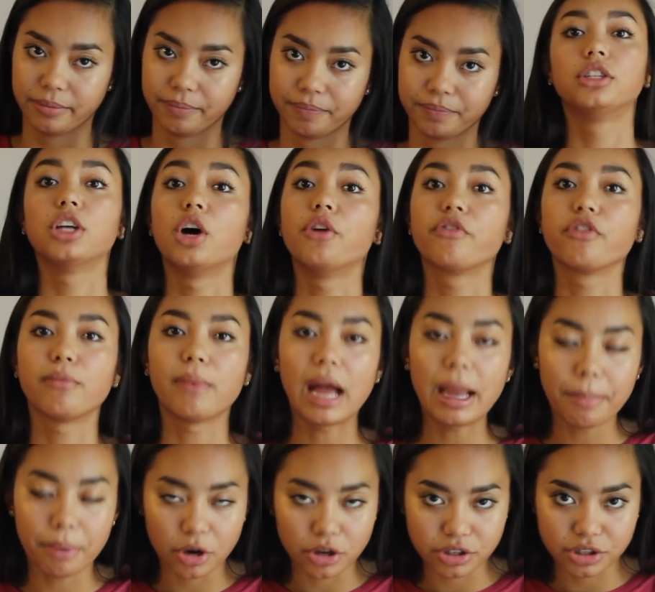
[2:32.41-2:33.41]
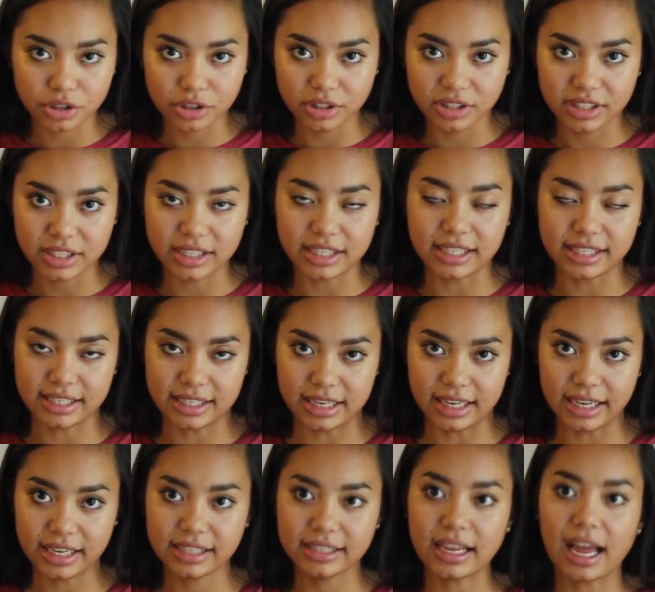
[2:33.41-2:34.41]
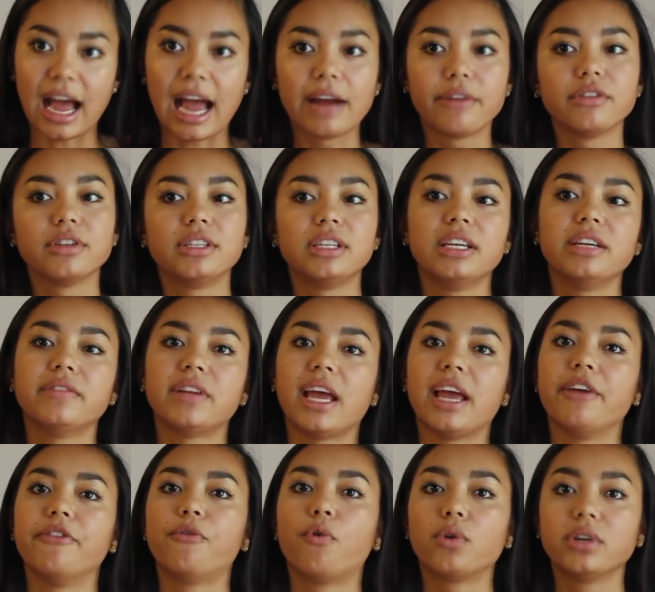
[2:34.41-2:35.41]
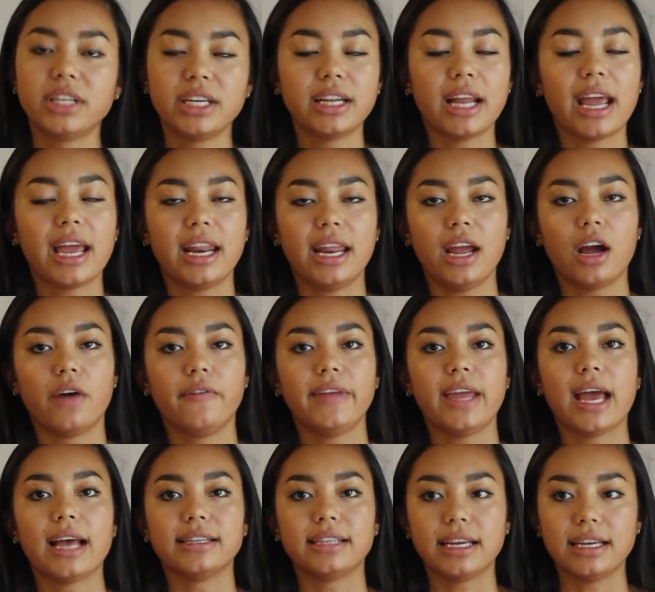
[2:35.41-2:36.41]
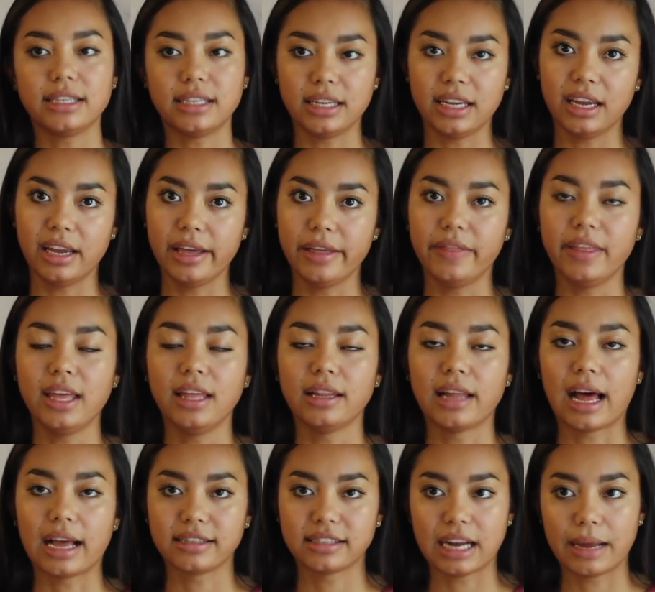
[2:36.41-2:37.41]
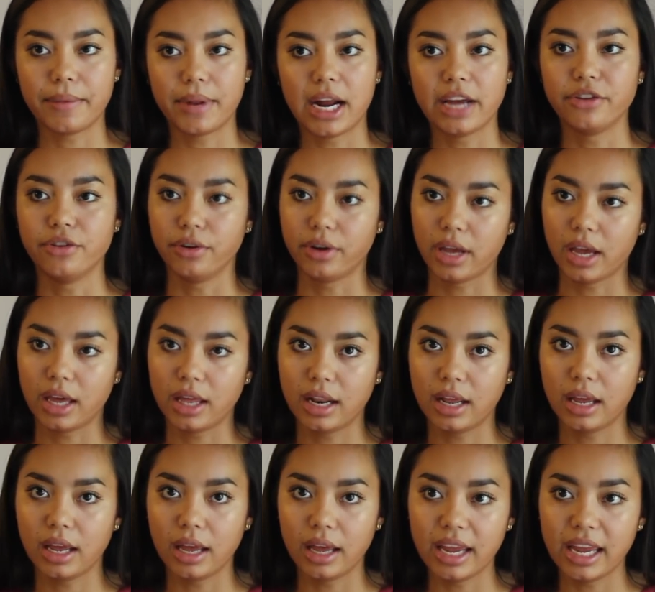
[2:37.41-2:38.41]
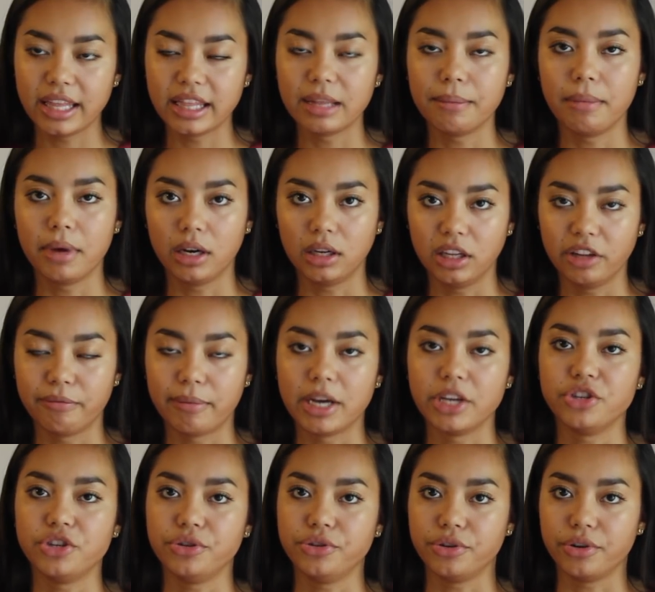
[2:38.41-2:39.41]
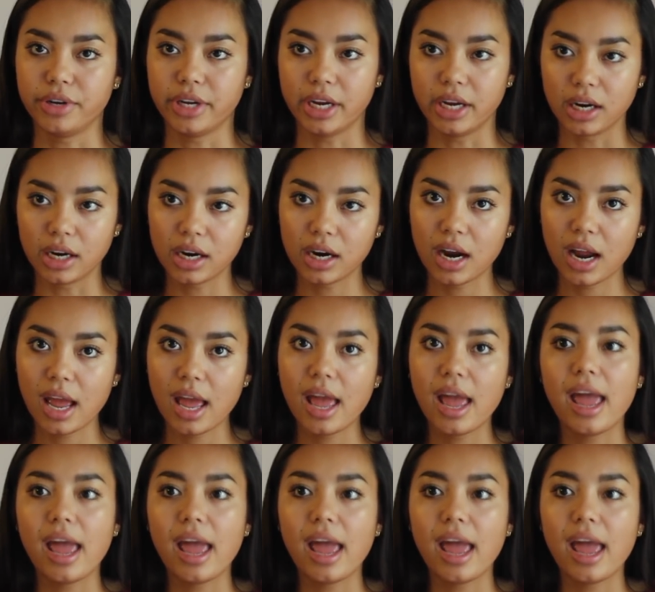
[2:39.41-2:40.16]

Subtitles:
So for my personal statistics, I received a 1480 on the SAT the last time that I took it in the middle of my junior year.